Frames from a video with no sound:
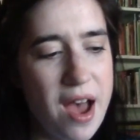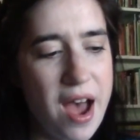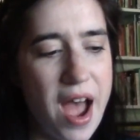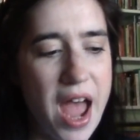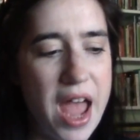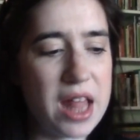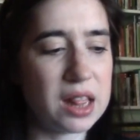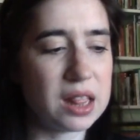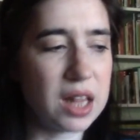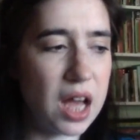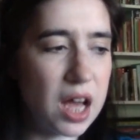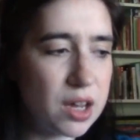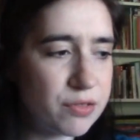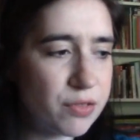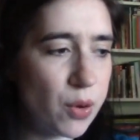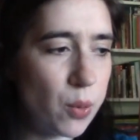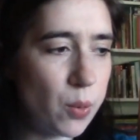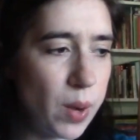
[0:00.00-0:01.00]
I
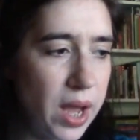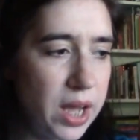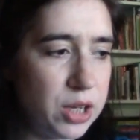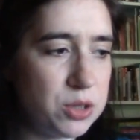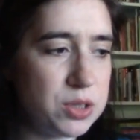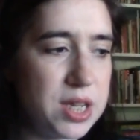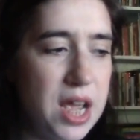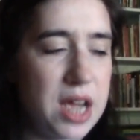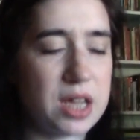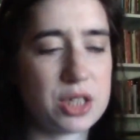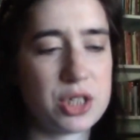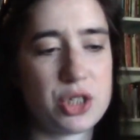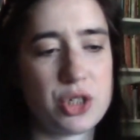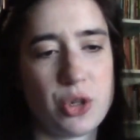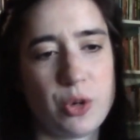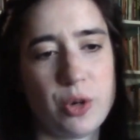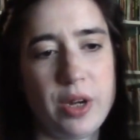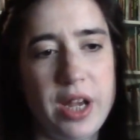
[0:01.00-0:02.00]
love when you take a
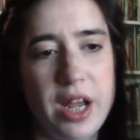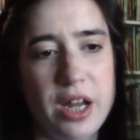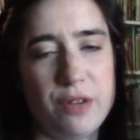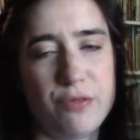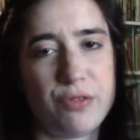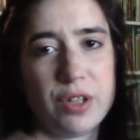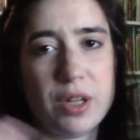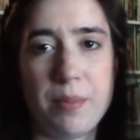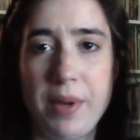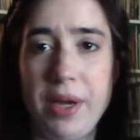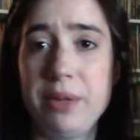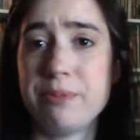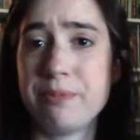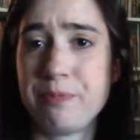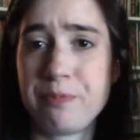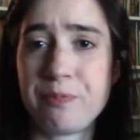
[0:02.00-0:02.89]
story and flip it.